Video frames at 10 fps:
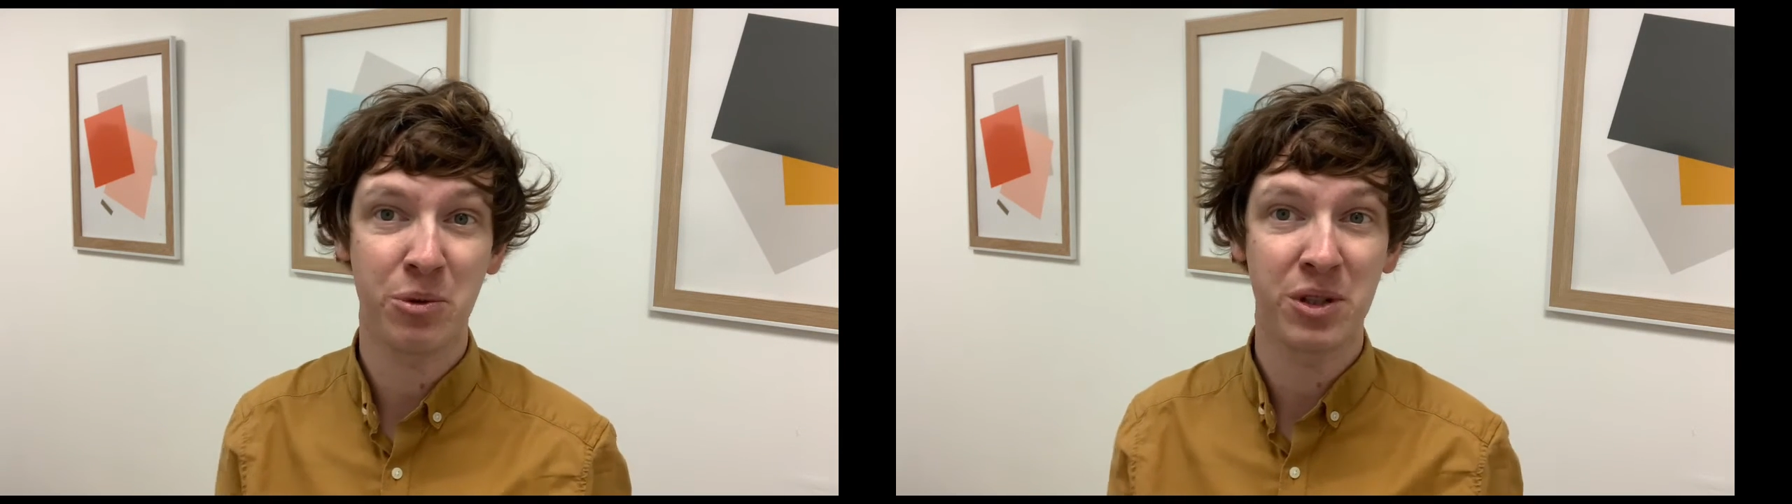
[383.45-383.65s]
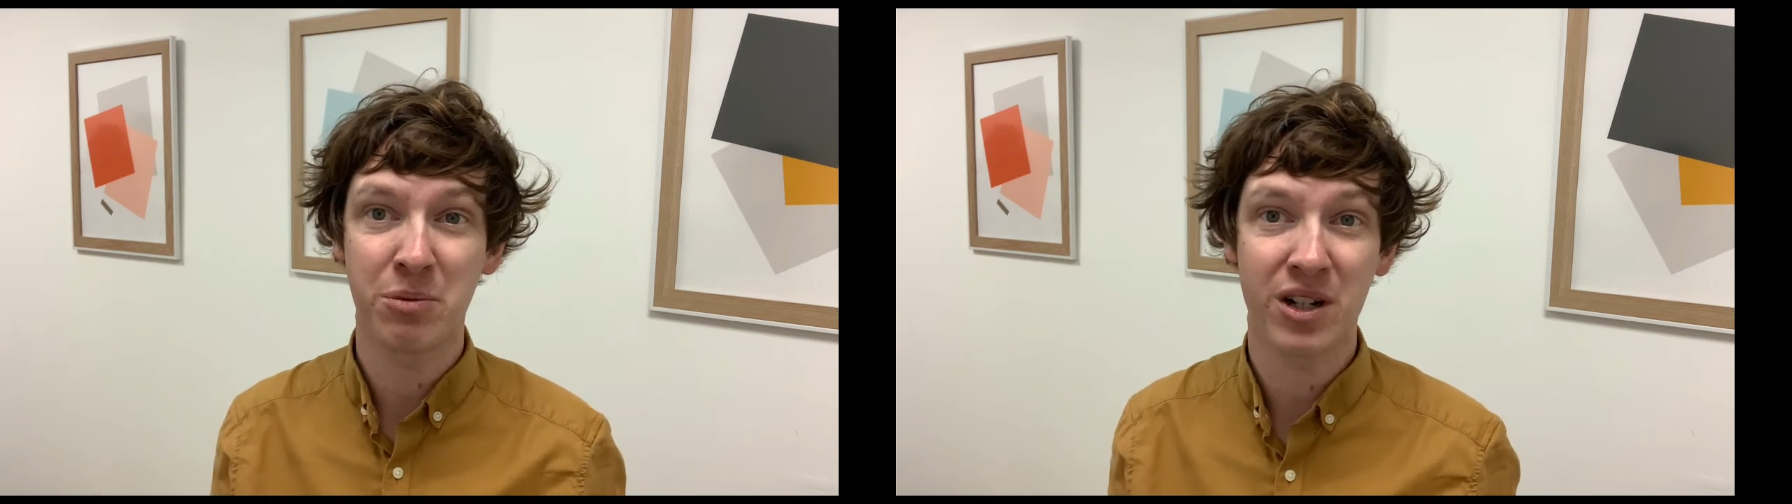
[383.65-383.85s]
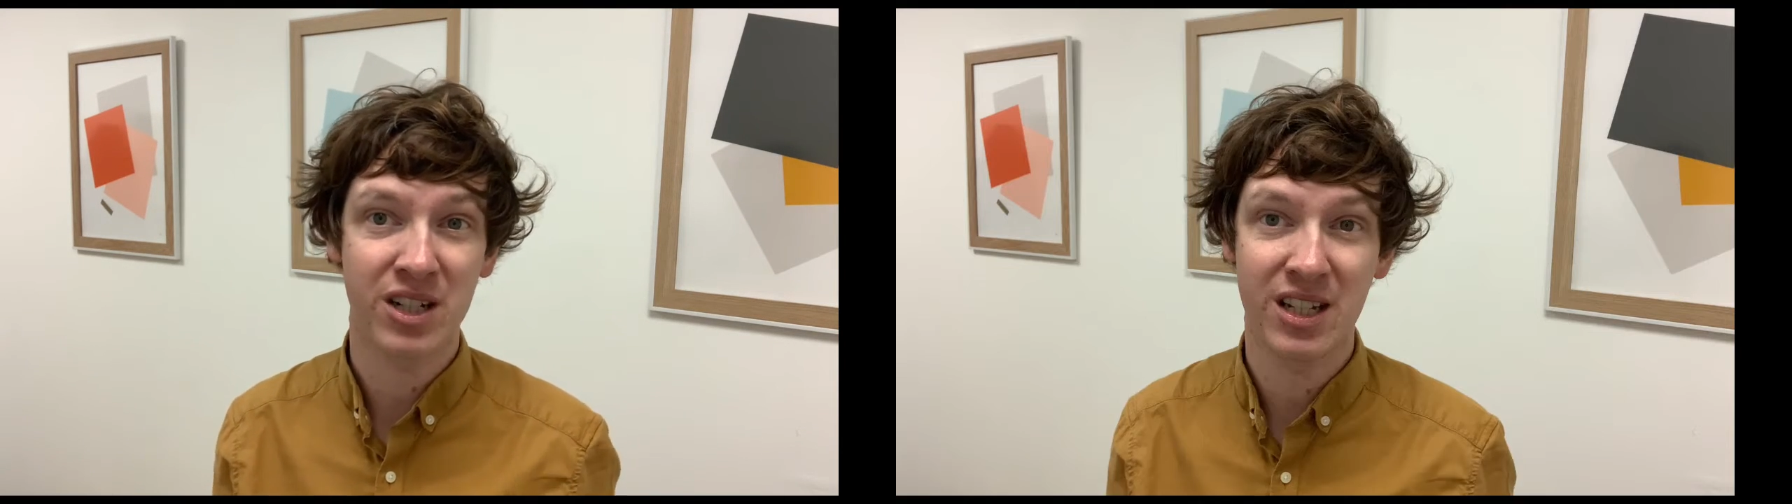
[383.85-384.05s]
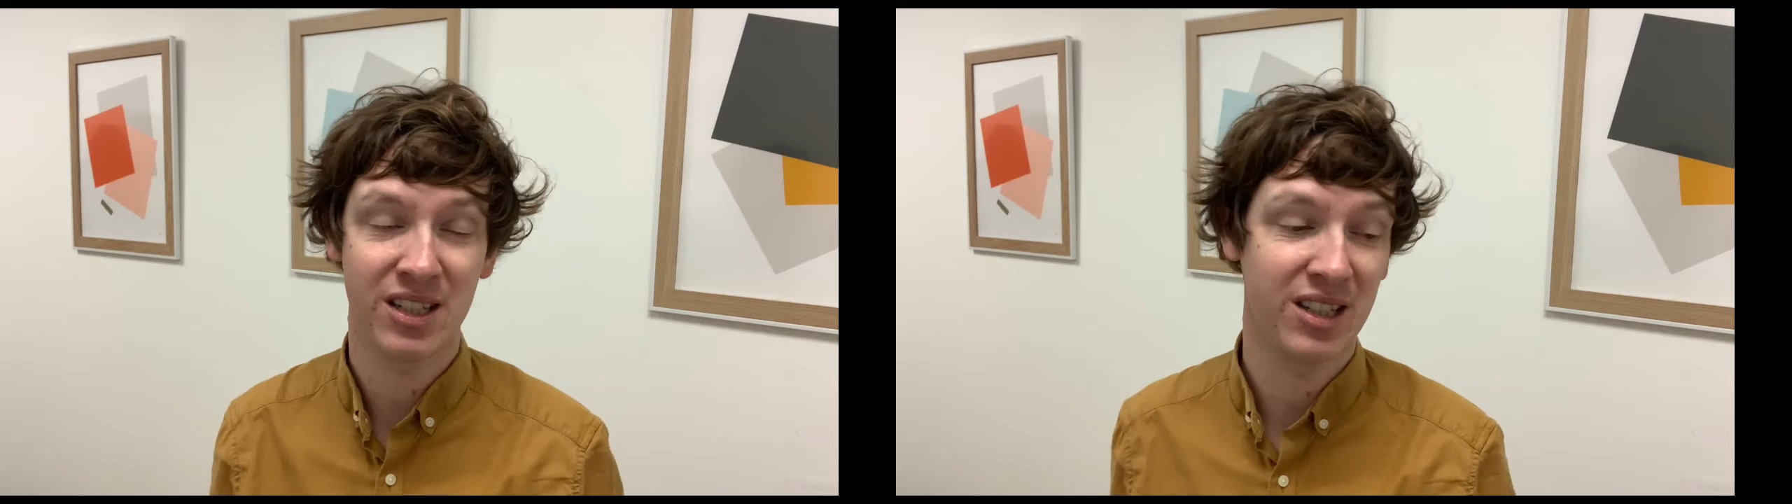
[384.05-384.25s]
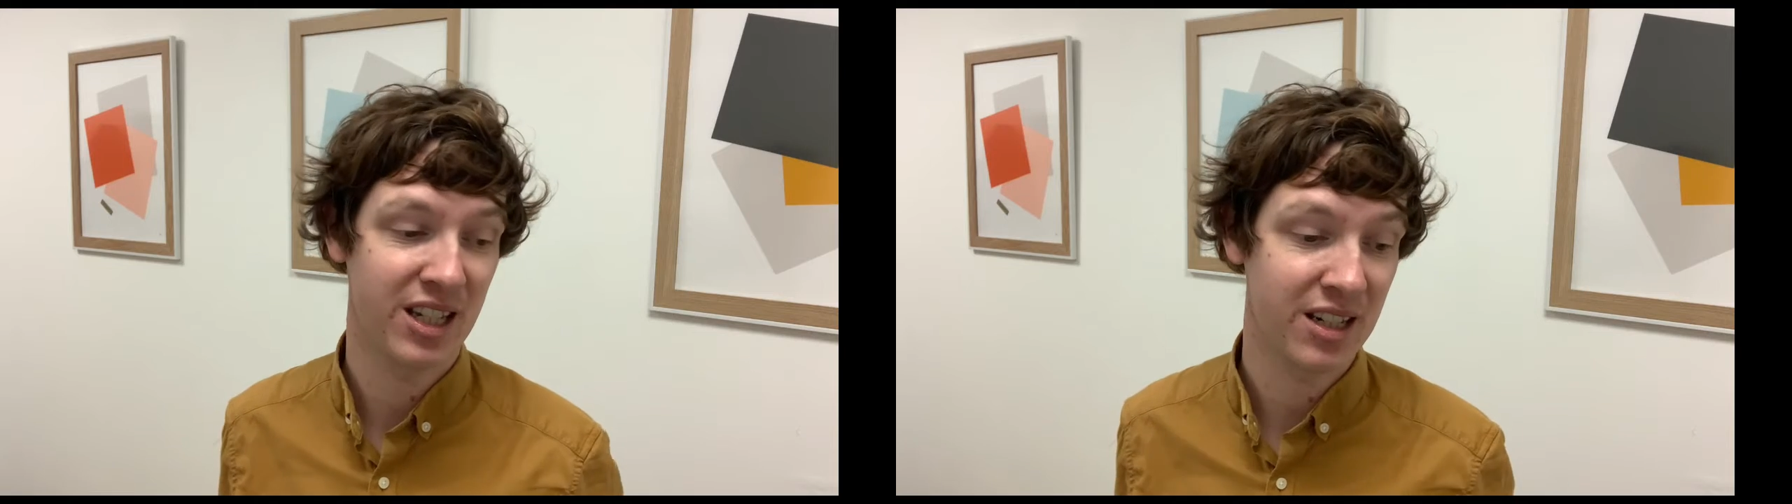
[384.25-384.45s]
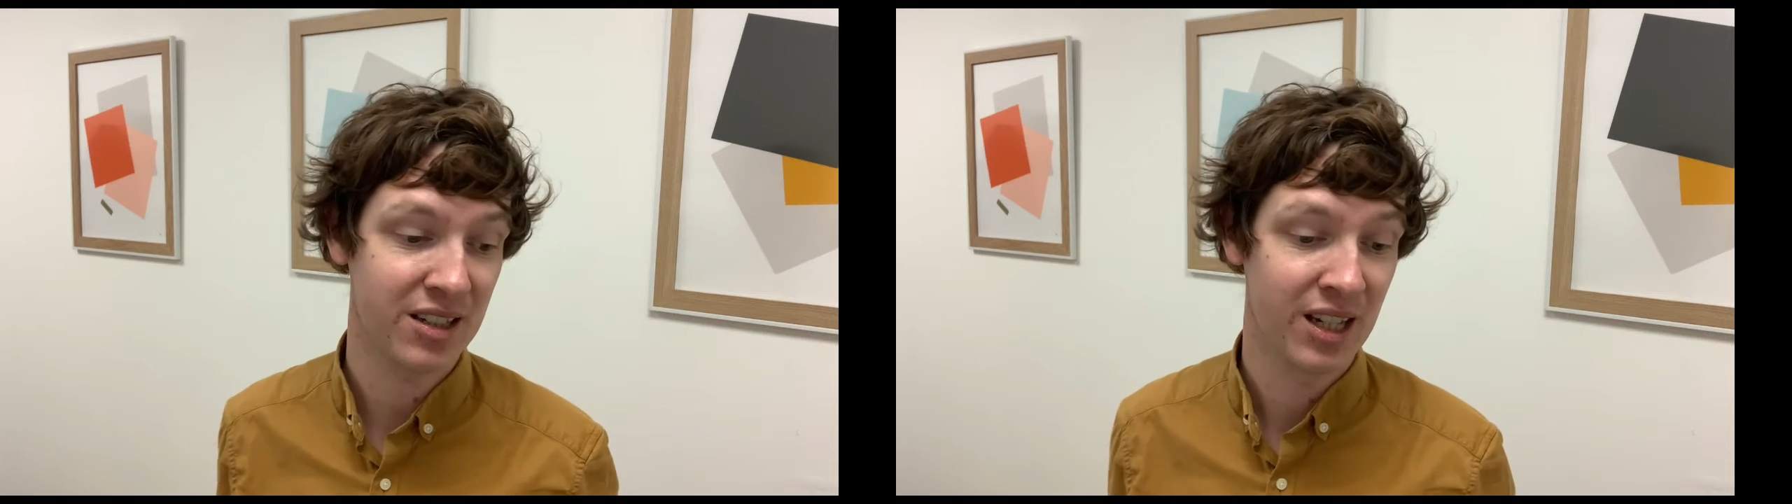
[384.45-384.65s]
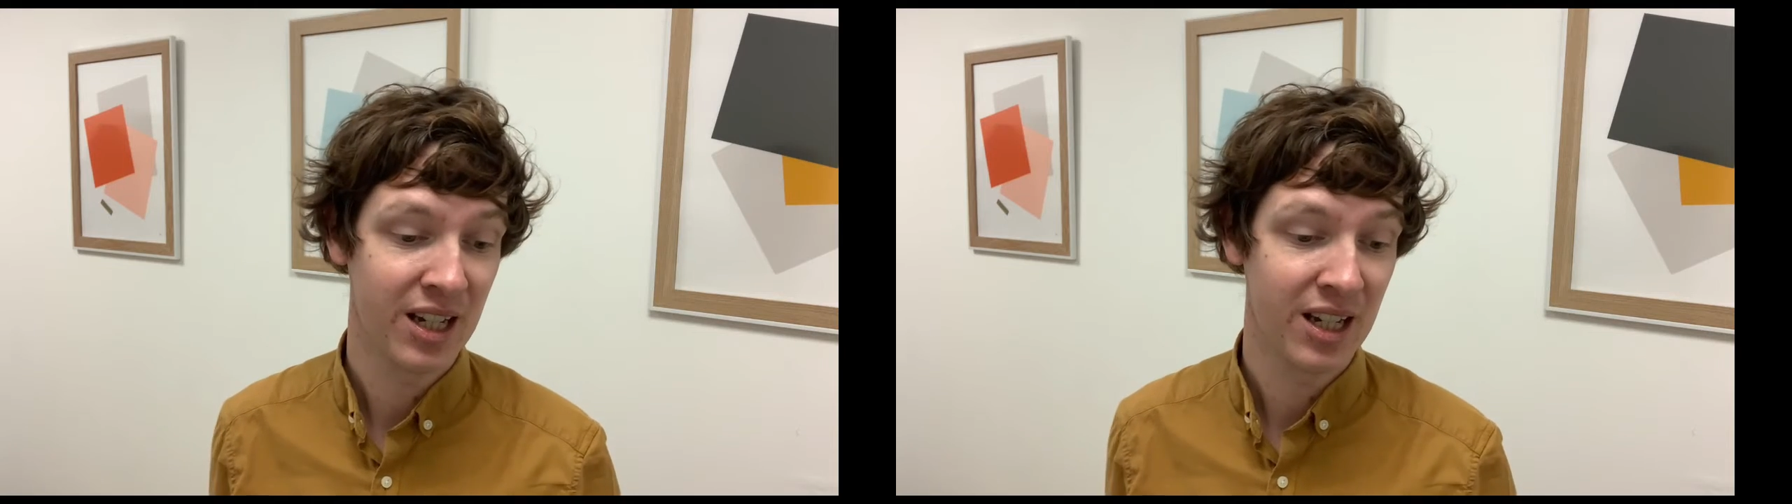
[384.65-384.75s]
these worksheets and things,